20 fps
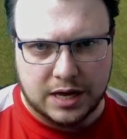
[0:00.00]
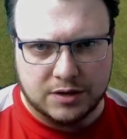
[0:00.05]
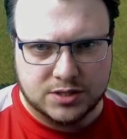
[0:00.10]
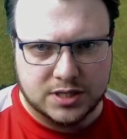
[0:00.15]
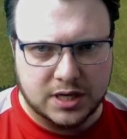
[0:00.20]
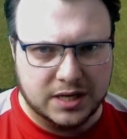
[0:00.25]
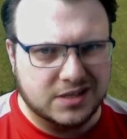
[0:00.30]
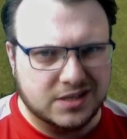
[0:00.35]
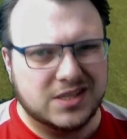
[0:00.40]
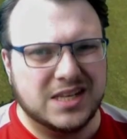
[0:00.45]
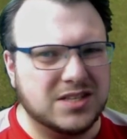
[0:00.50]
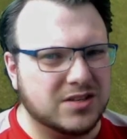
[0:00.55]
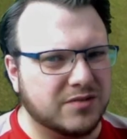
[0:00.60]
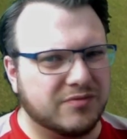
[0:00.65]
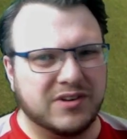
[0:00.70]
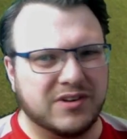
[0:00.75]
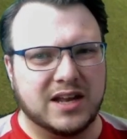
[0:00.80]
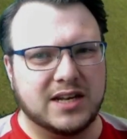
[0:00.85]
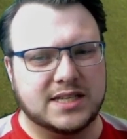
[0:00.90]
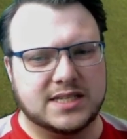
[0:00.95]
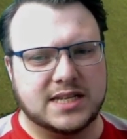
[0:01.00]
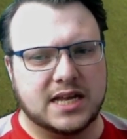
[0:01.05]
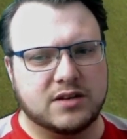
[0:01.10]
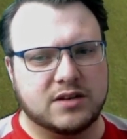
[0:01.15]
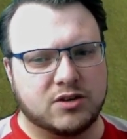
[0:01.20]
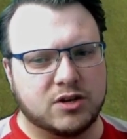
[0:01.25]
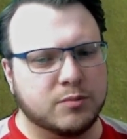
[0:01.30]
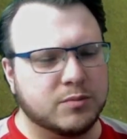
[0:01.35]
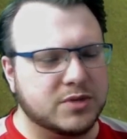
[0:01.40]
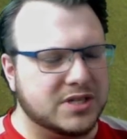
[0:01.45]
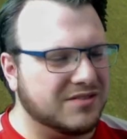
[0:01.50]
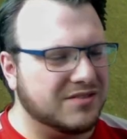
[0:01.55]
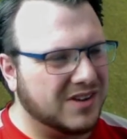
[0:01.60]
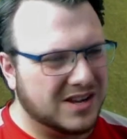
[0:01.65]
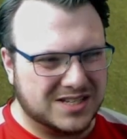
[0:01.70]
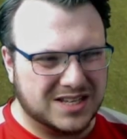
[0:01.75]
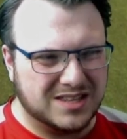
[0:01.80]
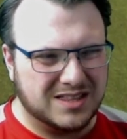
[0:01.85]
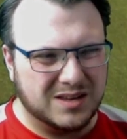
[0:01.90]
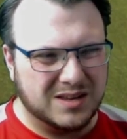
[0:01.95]
Knights. These are fairly standard numbers. In fact, I
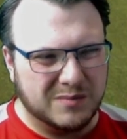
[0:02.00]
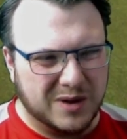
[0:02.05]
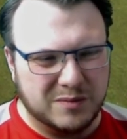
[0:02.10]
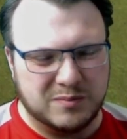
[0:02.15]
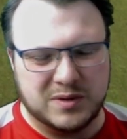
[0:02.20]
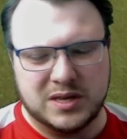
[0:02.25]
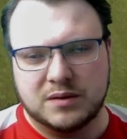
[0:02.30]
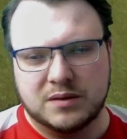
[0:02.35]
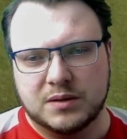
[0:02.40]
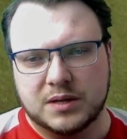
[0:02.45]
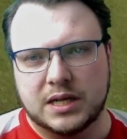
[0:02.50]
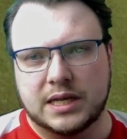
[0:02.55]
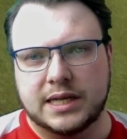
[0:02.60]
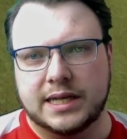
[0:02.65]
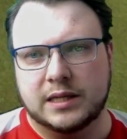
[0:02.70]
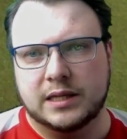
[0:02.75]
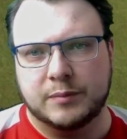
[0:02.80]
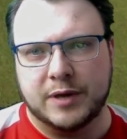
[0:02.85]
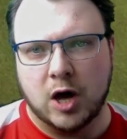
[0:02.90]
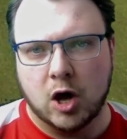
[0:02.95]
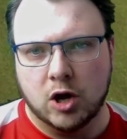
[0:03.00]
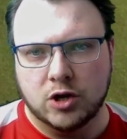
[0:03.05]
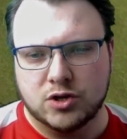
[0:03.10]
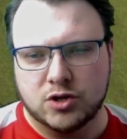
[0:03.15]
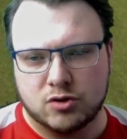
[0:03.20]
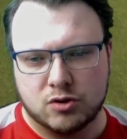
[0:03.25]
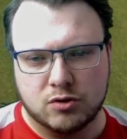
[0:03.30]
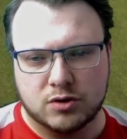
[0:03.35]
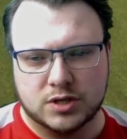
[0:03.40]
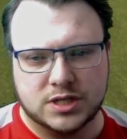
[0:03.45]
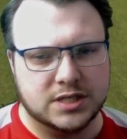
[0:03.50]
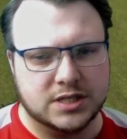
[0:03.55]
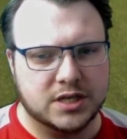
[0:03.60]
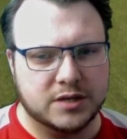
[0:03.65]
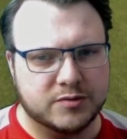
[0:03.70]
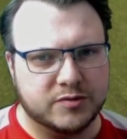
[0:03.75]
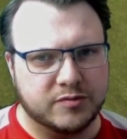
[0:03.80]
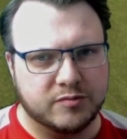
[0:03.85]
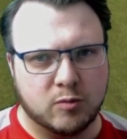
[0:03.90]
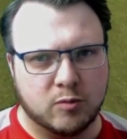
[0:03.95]
think it might be a little bit undercooked in terms
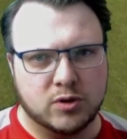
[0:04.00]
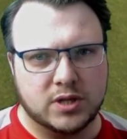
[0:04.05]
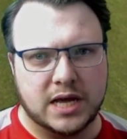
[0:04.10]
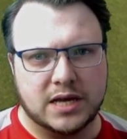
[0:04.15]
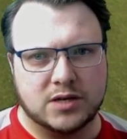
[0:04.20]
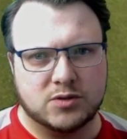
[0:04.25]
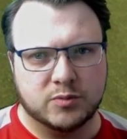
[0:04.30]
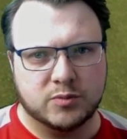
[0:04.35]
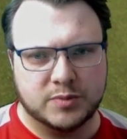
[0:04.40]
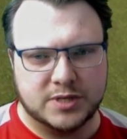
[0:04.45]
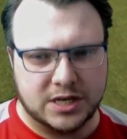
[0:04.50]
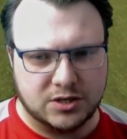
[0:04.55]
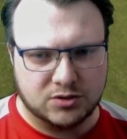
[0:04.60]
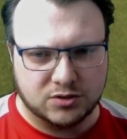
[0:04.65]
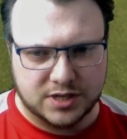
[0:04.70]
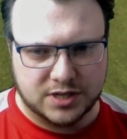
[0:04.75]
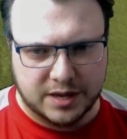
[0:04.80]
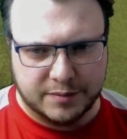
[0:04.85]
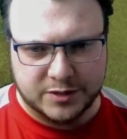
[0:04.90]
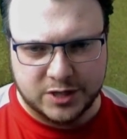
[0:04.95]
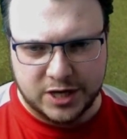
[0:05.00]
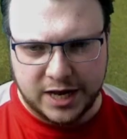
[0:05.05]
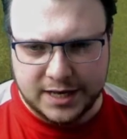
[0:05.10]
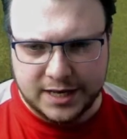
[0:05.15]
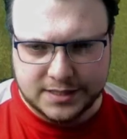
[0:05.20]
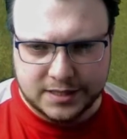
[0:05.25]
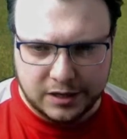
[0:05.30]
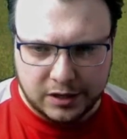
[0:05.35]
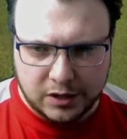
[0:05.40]
of what the actual potential damage is,